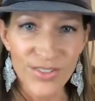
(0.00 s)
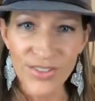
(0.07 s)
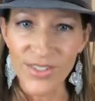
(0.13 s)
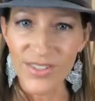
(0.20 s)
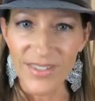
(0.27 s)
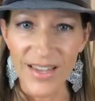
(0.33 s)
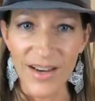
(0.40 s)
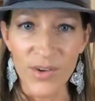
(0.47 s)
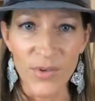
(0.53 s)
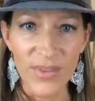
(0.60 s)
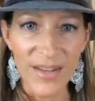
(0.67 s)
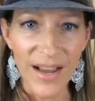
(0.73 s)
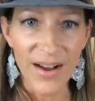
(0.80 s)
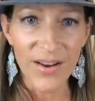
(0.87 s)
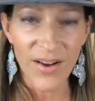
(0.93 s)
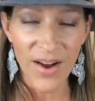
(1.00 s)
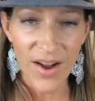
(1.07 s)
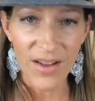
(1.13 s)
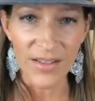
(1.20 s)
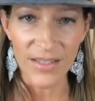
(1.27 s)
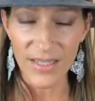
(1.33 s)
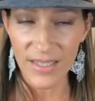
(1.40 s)
just like with an
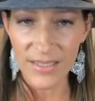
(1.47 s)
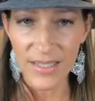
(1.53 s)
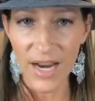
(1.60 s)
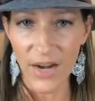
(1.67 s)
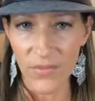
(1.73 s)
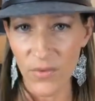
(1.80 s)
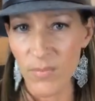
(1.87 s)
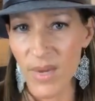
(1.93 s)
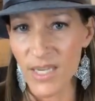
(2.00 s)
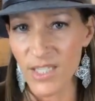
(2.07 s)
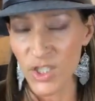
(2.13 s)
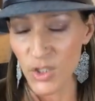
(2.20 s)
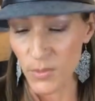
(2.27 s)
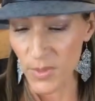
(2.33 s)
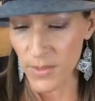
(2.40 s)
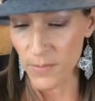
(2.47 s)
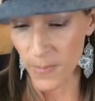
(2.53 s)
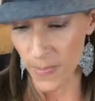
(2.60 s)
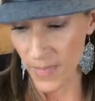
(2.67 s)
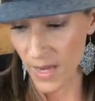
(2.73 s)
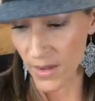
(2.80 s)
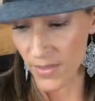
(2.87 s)
alcoholic it's kind of amazing to me
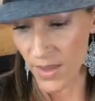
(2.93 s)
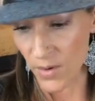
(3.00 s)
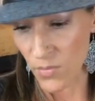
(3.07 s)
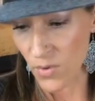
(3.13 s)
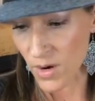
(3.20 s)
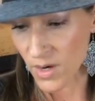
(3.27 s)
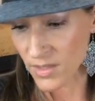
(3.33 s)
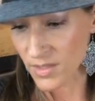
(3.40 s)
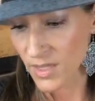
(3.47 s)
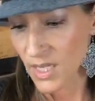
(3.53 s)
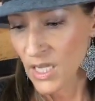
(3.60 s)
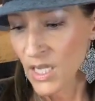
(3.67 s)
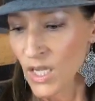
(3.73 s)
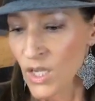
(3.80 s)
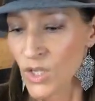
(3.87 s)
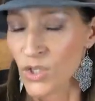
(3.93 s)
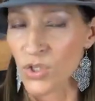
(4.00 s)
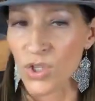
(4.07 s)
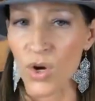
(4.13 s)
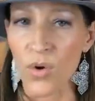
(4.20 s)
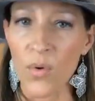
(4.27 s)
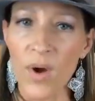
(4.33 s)
how that works
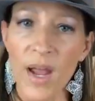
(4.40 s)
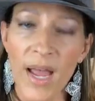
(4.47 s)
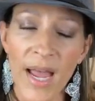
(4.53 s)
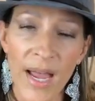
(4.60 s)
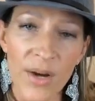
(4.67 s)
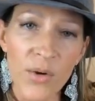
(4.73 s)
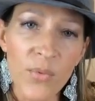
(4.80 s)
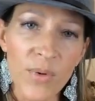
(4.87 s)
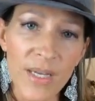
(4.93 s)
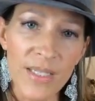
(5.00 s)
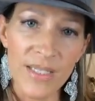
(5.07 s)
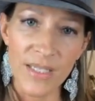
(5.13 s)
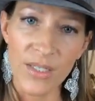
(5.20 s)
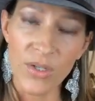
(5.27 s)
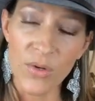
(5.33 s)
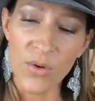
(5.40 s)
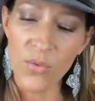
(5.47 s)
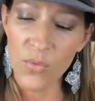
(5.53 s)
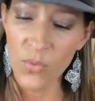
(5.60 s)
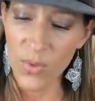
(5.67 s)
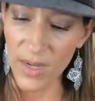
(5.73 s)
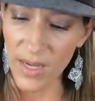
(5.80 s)
so how do we deal
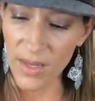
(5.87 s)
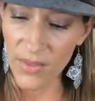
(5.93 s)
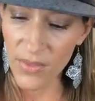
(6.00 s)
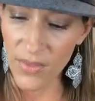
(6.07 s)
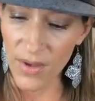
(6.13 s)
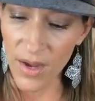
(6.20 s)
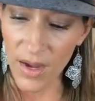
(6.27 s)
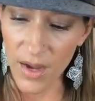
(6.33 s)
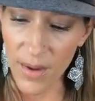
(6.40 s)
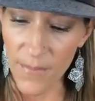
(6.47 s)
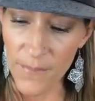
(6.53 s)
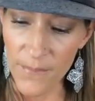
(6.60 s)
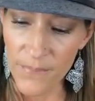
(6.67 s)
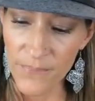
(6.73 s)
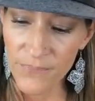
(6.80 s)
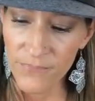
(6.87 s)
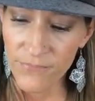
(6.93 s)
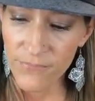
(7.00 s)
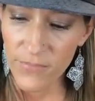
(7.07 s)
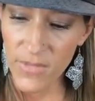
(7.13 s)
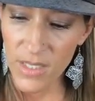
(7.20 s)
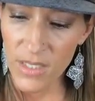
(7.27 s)
with um,
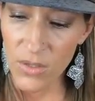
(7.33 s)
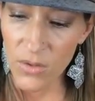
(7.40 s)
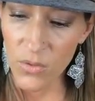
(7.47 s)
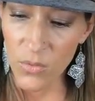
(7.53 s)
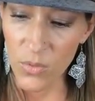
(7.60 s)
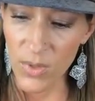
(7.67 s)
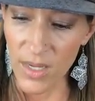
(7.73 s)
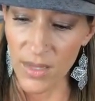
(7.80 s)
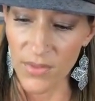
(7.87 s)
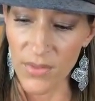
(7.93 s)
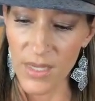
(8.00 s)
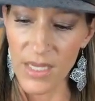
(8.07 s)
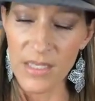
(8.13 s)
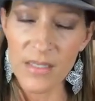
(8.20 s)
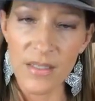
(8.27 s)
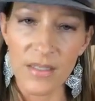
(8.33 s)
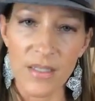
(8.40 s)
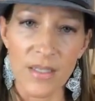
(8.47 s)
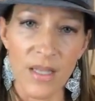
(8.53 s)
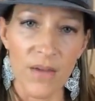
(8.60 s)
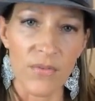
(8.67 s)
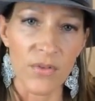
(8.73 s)
with
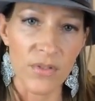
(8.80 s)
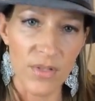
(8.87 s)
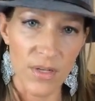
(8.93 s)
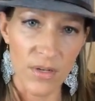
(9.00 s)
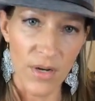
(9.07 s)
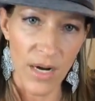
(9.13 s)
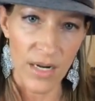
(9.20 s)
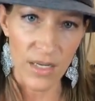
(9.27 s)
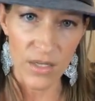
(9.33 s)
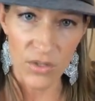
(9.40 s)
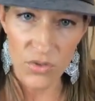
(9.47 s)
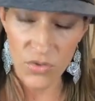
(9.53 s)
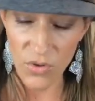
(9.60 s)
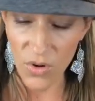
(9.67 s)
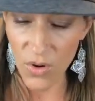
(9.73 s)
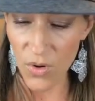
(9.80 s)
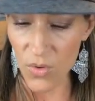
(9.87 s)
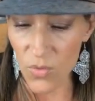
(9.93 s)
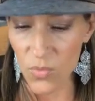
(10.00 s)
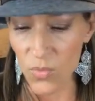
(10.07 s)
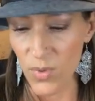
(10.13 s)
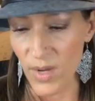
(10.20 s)
insulin levels that are out of
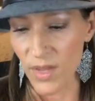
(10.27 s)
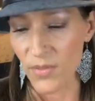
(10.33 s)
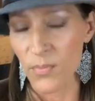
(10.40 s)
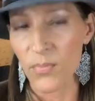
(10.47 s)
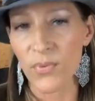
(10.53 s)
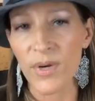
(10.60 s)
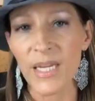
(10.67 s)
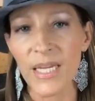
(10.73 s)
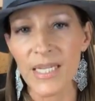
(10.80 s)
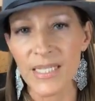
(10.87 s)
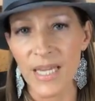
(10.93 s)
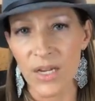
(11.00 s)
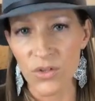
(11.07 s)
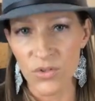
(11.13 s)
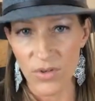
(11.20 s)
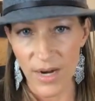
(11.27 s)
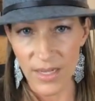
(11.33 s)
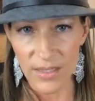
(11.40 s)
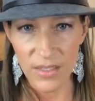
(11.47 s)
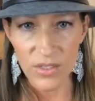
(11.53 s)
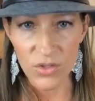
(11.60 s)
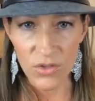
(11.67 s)
control, with bringing down
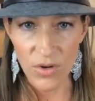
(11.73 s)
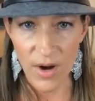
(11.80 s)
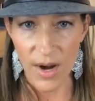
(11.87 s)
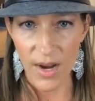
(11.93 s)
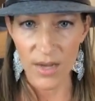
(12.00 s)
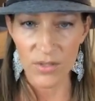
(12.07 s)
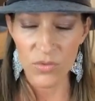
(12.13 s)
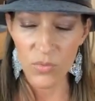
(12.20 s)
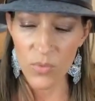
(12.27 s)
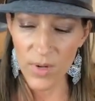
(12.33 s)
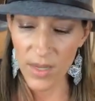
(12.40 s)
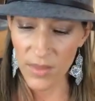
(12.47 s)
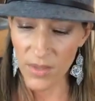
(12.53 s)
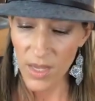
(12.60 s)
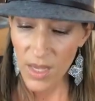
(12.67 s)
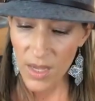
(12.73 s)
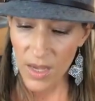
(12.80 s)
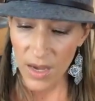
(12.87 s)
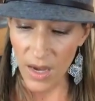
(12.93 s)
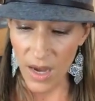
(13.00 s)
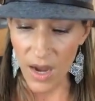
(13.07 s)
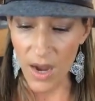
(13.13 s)
triglycerides, with
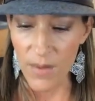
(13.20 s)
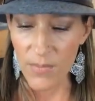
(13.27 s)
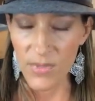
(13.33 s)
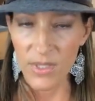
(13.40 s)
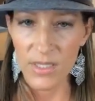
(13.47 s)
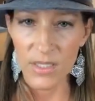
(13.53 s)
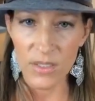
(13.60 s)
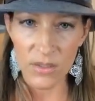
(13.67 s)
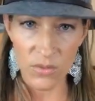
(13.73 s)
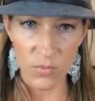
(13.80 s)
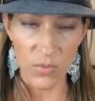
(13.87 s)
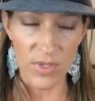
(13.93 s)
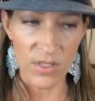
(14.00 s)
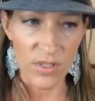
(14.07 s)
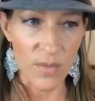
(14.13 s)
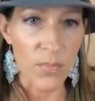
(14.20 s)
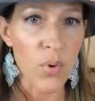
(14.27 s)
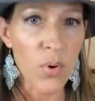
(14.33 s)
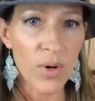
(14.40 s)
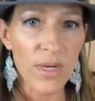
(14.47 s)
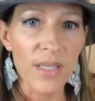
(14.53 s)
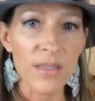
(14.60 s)
um, with
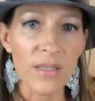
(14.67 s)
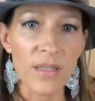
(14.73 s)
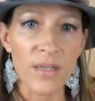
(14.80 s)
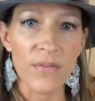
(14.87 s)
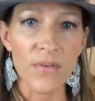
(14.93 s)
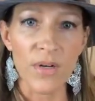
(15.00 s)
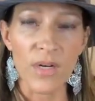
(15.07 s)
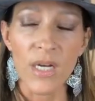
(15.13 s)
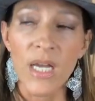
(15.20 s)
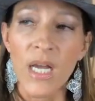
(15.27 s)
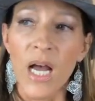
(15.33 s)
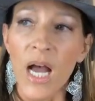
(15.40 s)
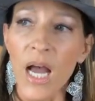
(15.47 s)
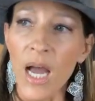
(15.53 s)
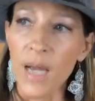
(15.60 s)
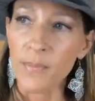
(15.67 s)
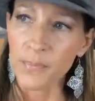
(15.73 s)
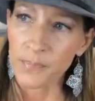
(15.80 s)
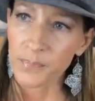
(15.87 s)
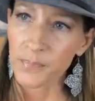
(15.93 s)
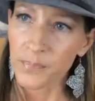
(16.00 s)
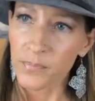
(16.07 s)
supporting the liver?
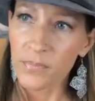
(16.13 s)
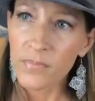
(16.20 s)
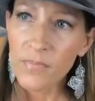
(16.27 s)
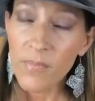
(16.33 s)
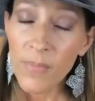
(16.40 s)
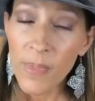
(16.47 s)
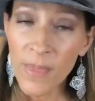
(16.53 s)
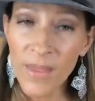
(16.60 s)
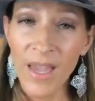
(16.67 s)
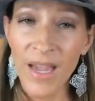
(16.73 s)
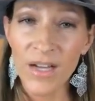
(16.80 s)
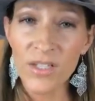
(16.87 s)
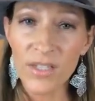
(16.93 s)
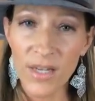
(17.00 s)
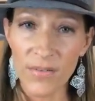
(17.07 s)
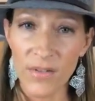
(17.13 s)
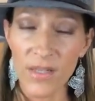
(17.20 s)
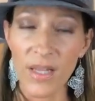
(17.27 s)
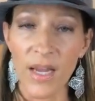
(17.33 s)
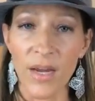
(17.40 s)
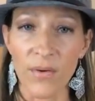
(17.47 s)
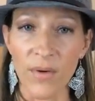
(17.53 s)
Um, actually, I have a
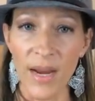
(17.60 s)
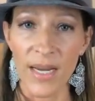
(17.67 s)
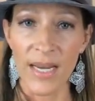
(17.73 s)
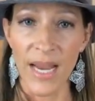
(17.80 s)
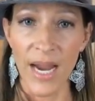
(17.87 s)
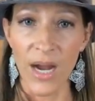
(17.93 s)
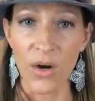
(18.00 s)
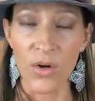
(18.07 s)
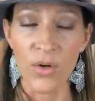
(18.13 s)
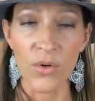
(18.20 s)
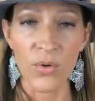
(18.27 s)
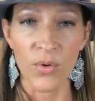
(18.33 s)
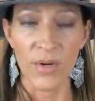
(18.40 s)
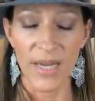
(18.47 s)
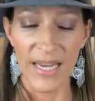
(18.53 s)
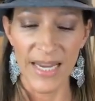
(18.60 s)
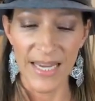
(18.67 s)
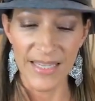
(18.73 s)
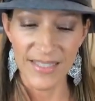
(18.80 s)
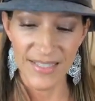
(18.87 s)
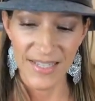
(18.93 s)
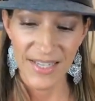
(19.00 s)
client right now who
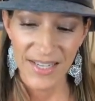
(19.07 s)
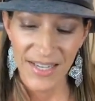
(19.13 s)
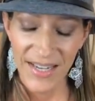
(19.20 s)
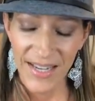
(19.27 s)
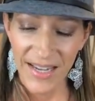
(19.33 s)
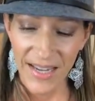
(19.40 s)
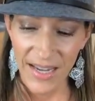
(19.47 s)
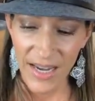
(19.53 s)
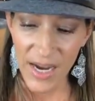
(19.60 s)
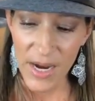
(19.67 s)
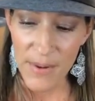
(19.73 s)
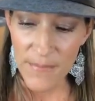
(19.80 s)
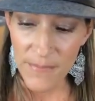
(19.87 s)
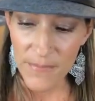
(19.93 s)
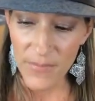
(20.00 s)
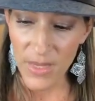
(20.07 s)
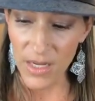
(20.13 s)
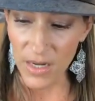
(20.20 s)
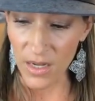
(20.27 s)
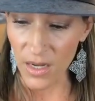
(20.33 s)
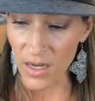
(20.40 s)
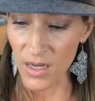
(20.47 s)
has um,
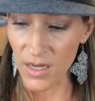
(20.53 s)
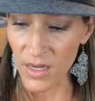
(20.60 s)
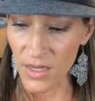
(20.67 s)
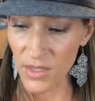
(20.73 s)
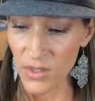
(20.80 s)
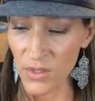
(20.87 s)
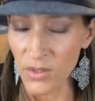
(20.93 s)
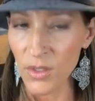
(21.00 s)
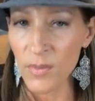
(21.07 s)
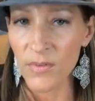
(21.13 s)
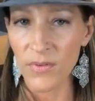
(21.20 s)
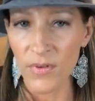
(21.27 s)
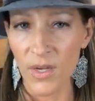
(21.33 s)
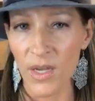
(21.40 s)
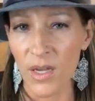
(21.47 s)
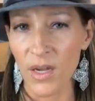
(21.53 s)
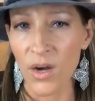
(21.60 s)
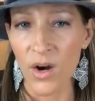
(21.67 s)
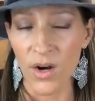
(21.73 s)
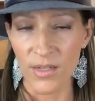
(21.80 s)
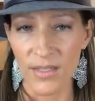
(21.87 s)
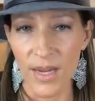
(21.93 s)
an, a, a, little bit of a
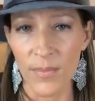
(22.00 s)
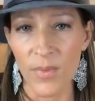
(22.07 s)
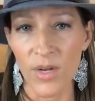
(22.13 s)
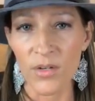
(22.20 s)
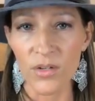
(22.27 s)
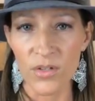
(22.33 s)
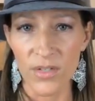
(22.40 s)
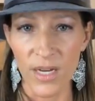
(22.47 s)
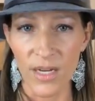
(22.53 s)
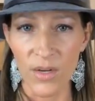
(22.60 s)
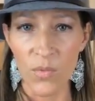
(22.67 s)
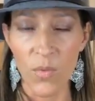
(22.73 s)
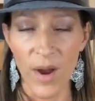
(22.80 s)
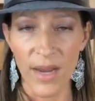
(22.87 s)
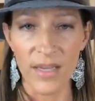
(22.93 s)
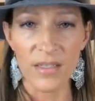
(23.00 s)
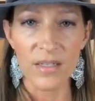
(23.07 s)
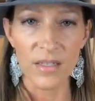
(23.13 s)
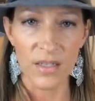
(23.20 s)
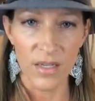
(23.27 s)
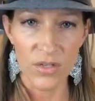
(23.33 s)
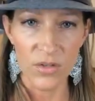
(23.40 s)
hard time understanding why his
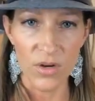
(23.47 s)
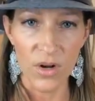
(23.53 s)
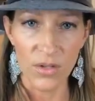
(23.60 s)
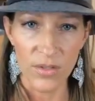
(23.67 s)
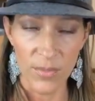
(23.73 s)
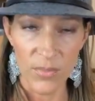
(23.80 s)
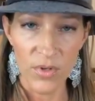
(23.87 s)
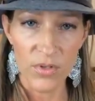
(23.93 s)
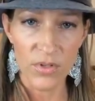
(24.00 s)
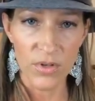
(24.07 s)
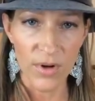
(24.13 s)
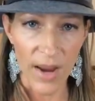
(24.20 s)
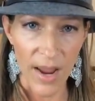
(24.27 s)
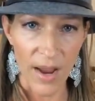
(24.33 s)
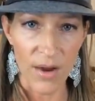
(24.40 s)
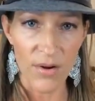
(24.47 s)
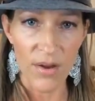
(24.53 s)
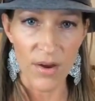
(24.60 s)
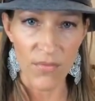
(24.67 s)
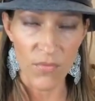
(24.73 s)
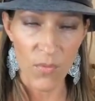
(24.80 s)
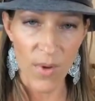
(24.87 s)
cholesterol numbers are out
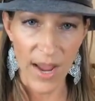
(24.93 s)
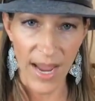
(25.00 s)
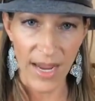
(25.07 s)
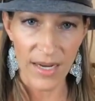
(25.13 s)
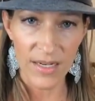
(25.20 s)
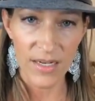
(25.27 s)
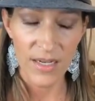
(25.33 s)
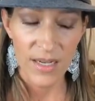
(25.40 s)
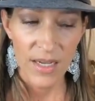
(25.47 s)
of whack.